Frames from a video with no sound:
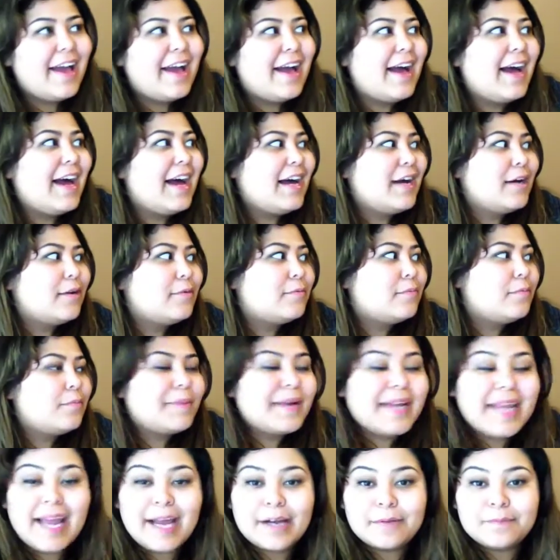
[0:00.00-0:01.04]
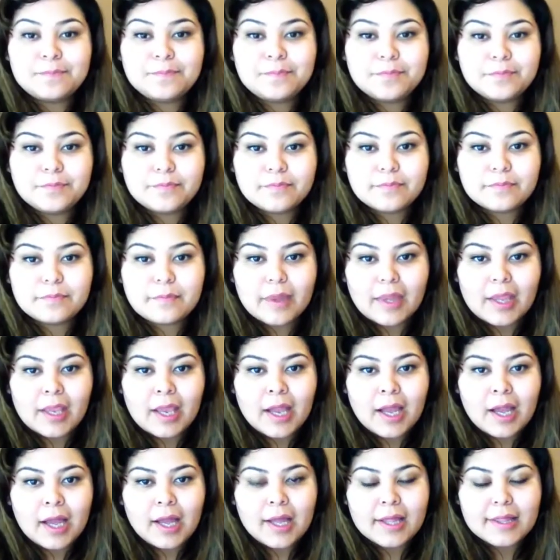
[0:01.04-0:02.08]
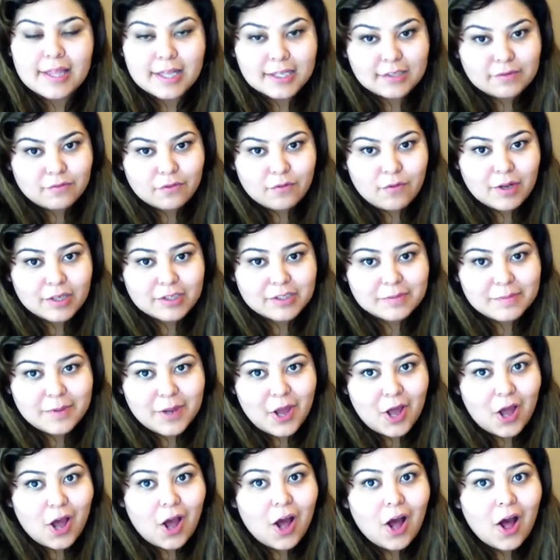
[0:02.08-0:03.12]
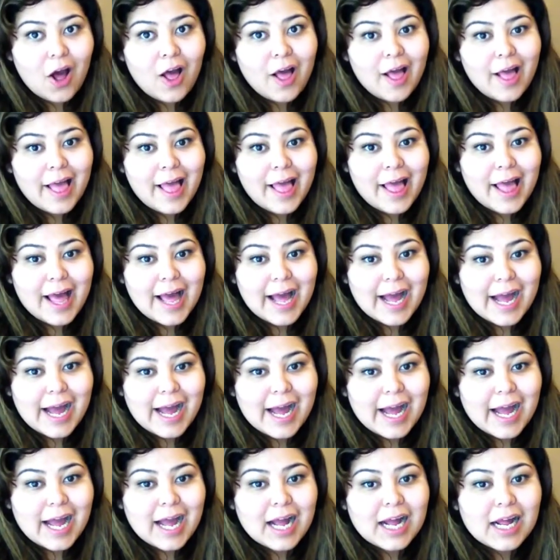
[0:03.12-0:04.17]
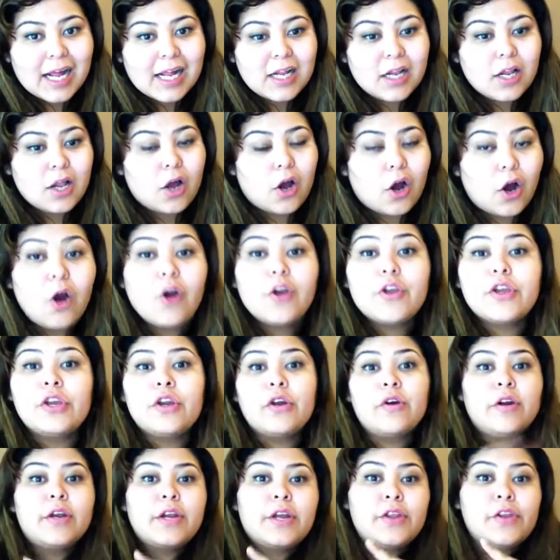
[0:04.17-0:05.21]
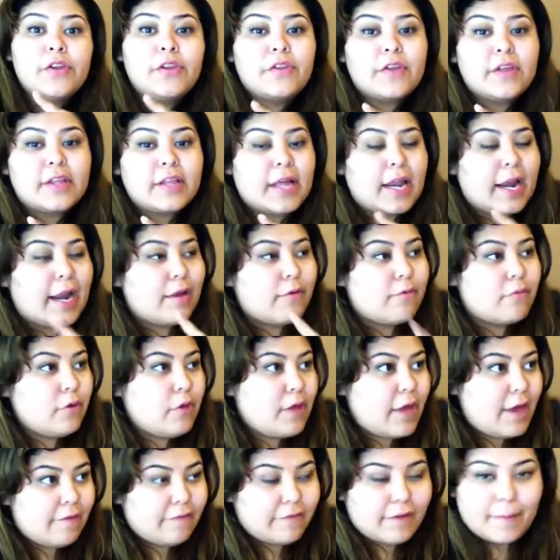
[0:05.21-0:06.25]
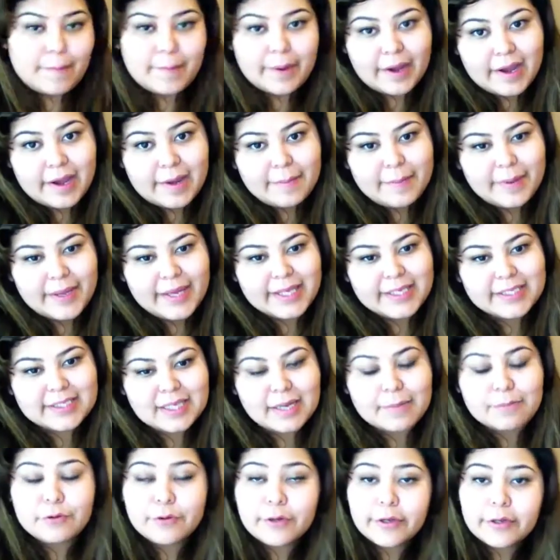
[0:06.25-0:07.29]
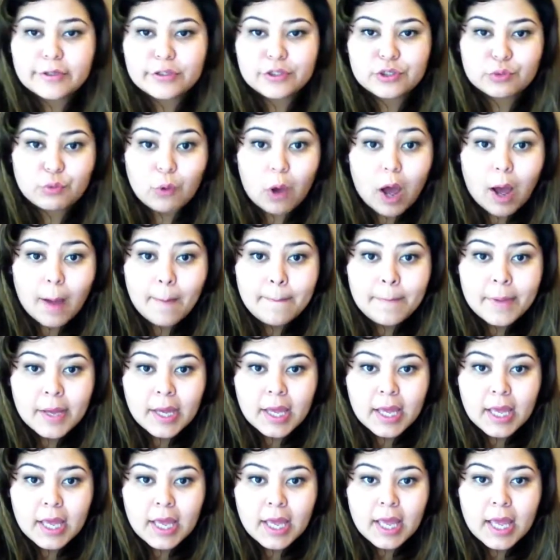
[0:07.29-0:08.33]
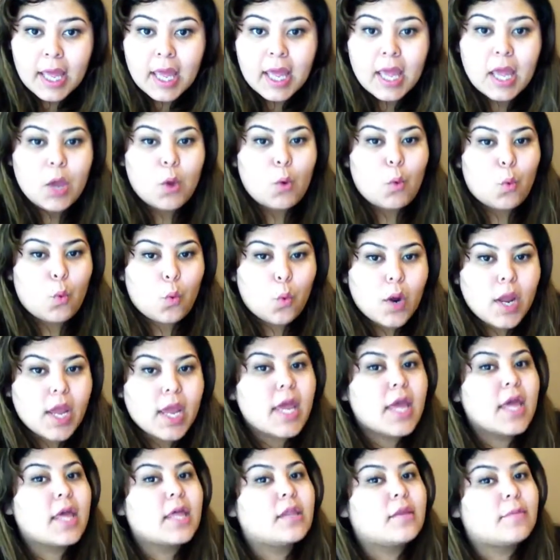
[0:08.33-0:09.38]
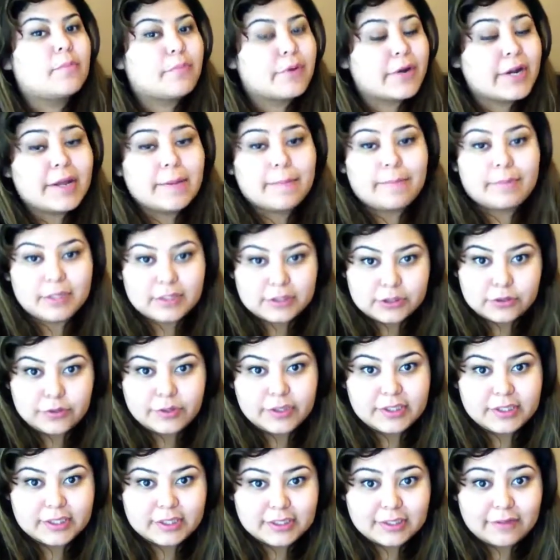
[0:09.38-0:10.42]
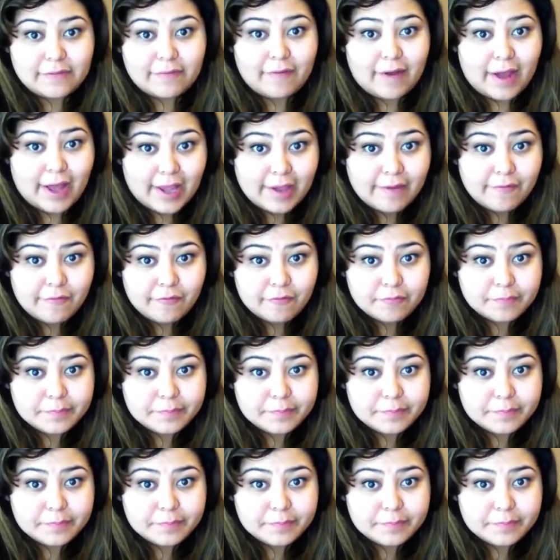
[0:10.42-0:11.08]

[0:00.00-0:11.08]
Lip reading: but, yeah. Thanks for watching my haul. You know, another thing that I will have coming up is I'm doing a swap with Pretty and Plus 365.